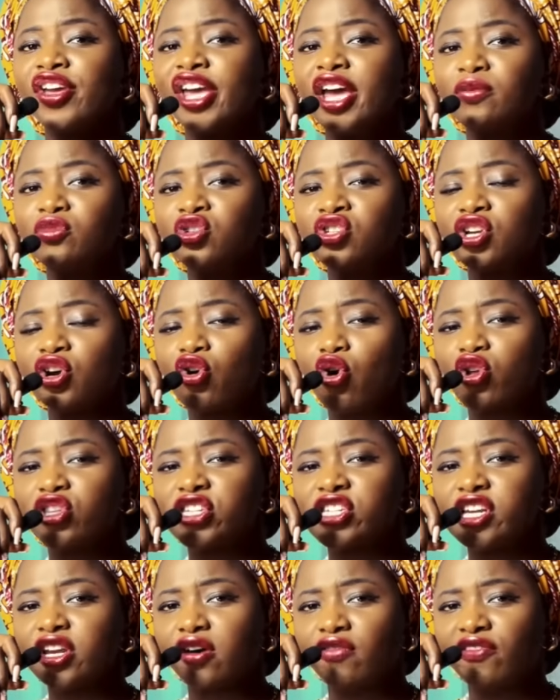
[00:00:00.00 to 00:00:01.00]
came to the
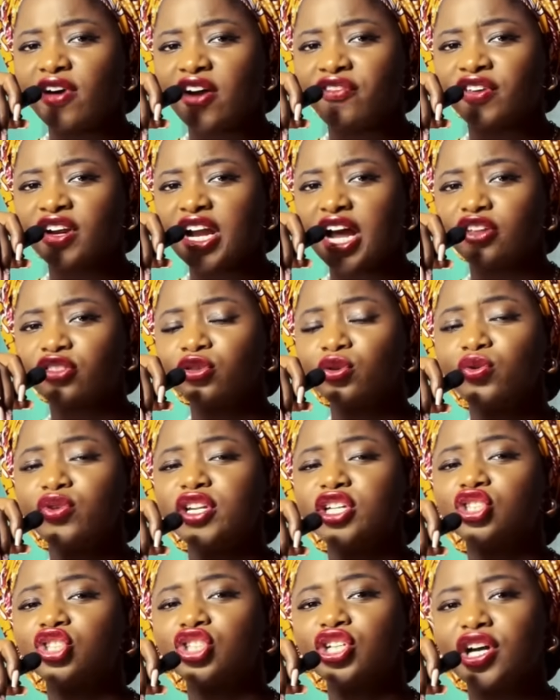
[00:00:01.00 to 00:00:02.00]
continent of Africa through
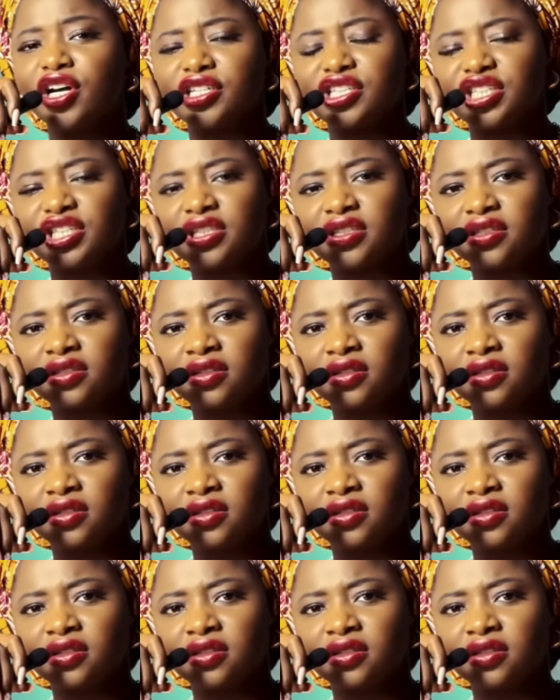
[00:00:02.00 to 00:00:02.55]
the church.